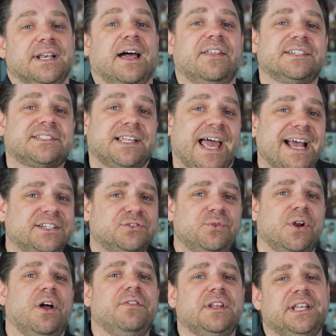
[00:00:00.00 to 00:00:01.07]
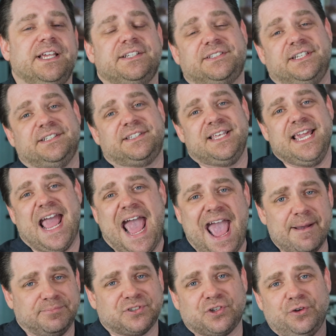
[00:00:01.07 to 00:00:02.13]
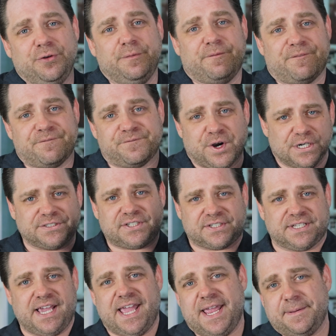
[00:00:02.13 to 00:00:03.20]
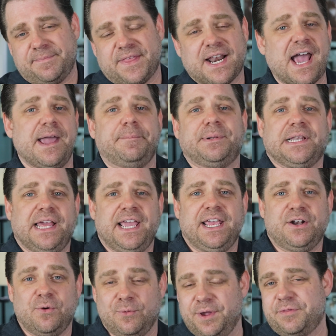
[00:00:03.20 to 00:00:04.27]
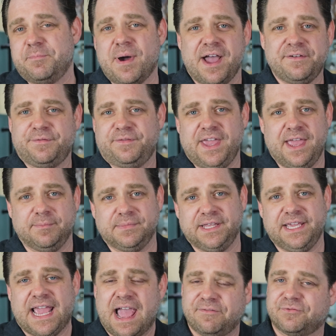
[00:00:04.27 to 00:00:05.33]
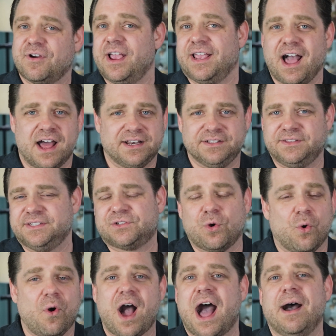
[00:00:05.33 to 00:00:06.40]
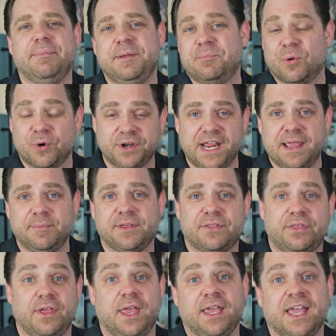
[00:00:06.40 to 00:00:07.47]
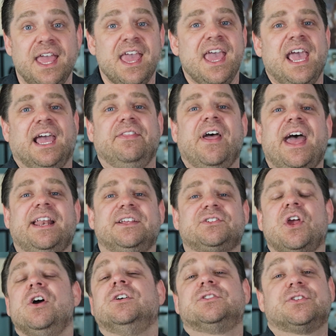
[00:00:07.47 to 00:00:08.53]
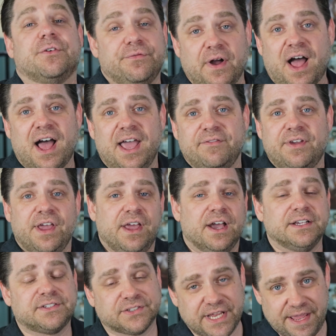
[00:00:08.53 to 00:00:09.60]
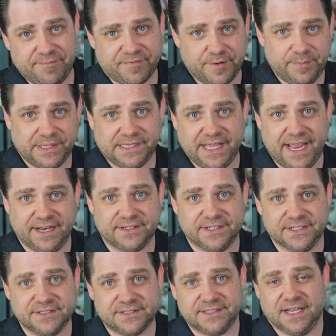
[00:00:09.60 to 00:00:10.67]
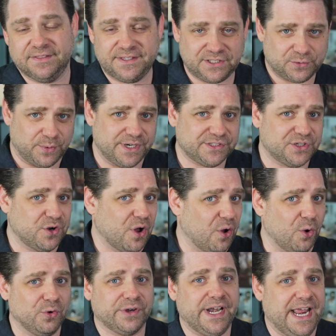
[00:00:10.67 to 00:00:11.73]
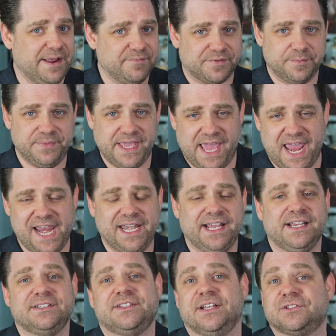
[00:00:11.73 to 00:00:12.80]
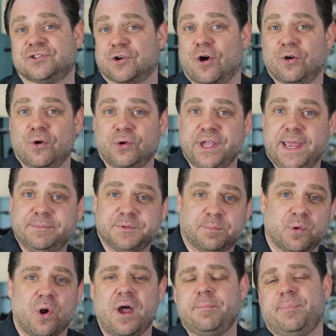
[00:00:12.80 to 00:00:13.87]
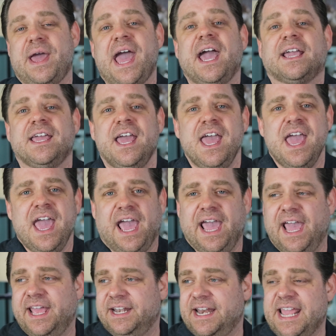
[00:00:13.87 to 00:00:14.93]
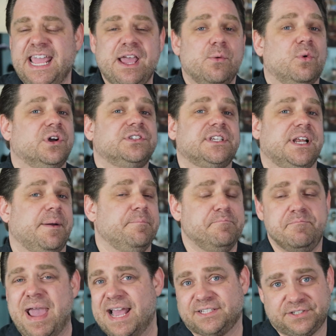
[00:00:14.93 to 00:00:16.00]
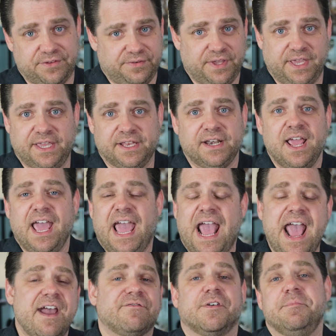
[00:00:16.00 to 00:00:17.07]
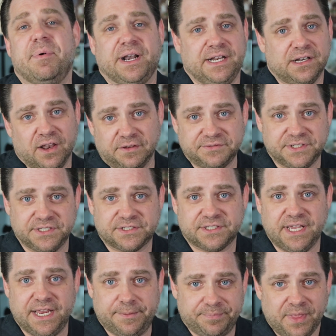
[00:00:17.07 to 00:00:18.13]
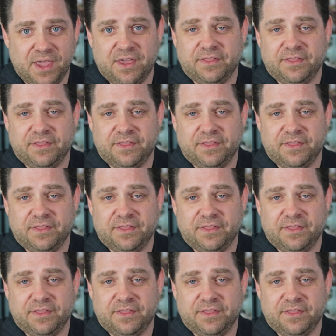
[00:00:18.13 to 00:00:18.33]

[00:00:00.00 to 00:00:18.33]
Now, this last one on the list is the absolute first game that I played with my family after I got into this whole hobby board gaming thing, and that is Survive Escape from Atlantis. Now, this one is an old game from the 80s that Stronghold Games brought back, and it was a massive hit. Everybody loves this game.